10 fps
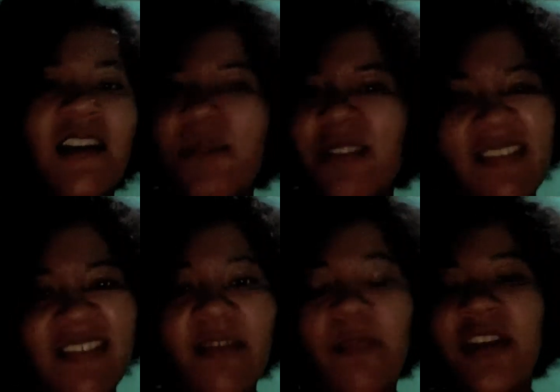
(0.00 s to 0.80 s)
but
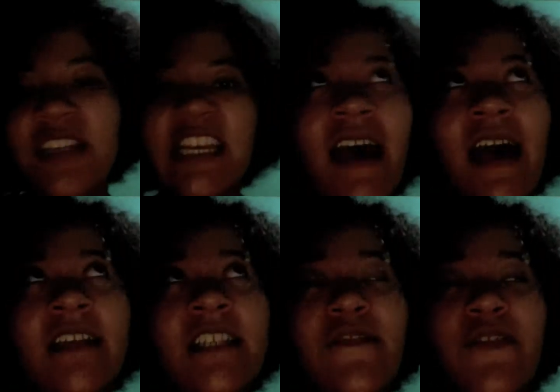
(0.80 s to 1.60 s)
still pretty cheap.
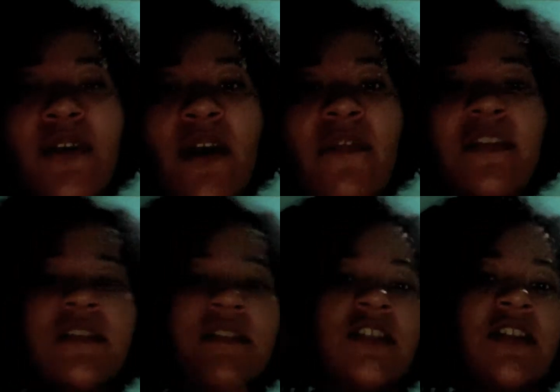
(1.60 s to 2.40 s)
And if you're going
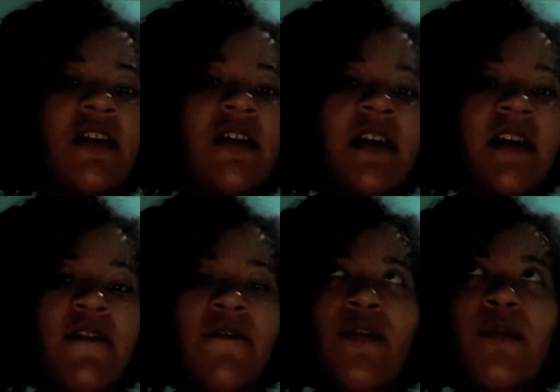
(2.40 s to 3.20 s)
to like
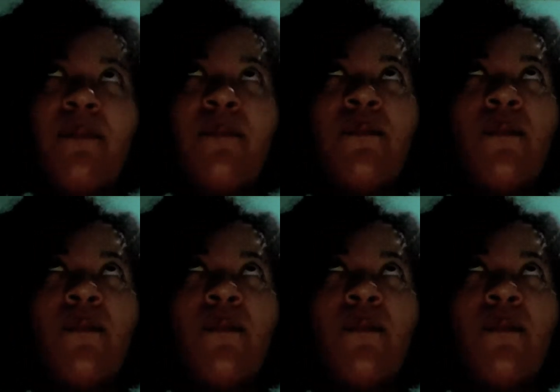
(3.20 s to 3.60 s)
from